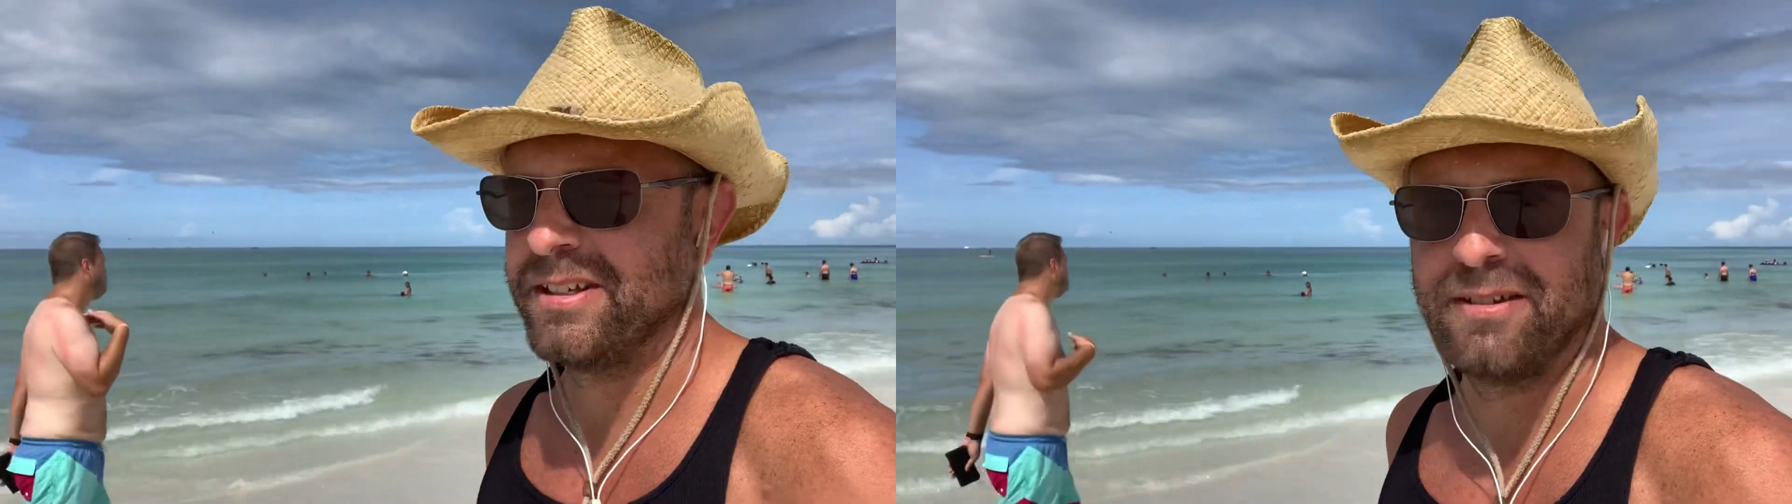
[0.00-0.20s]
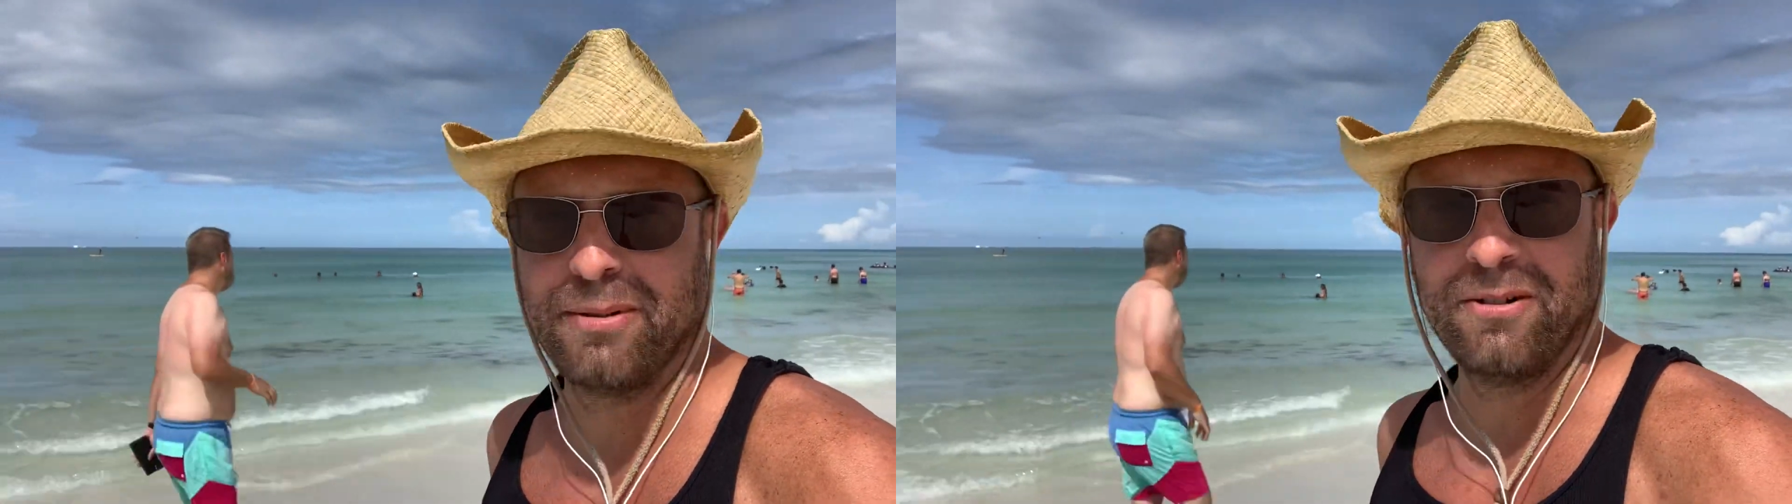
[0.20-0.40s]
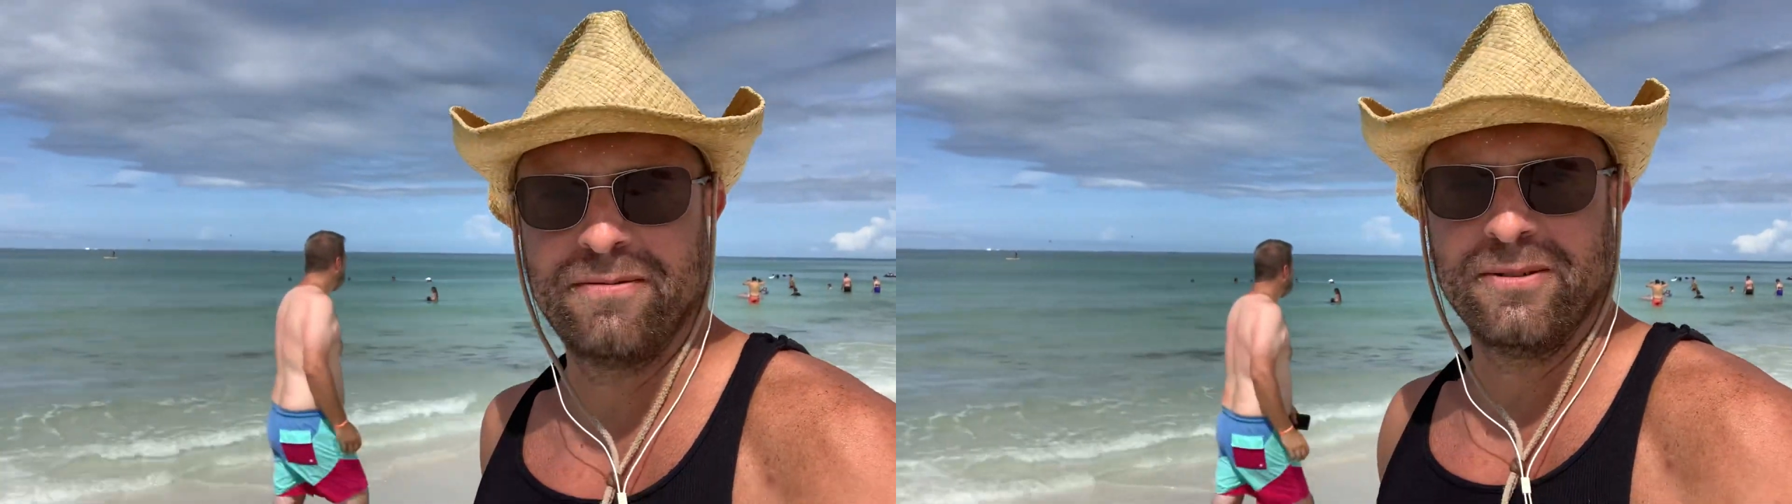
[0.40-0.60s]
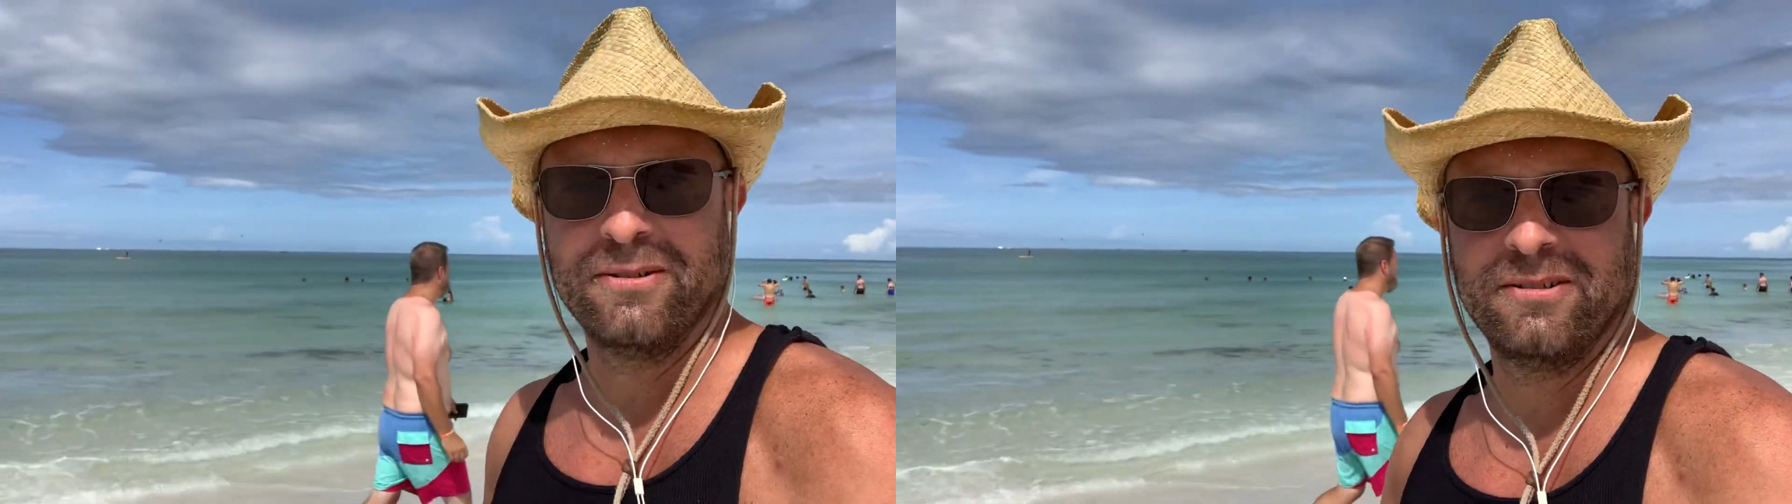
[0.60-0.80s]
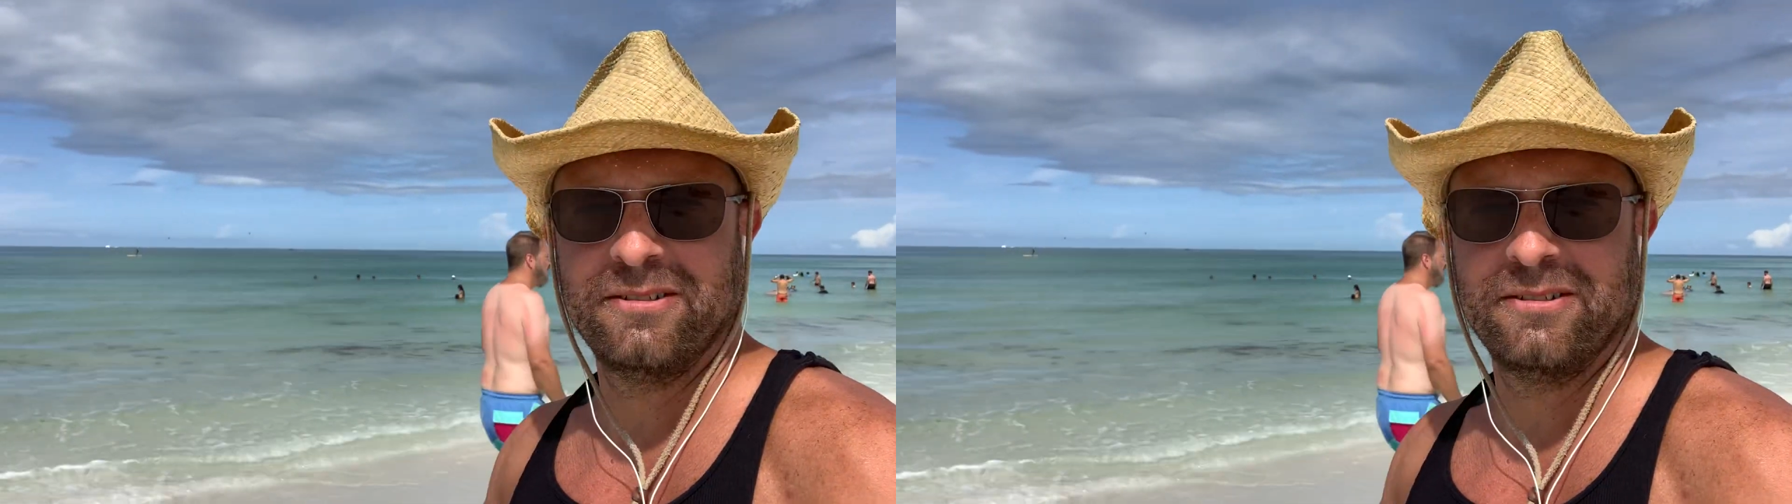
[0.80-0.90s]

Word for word: the beautiful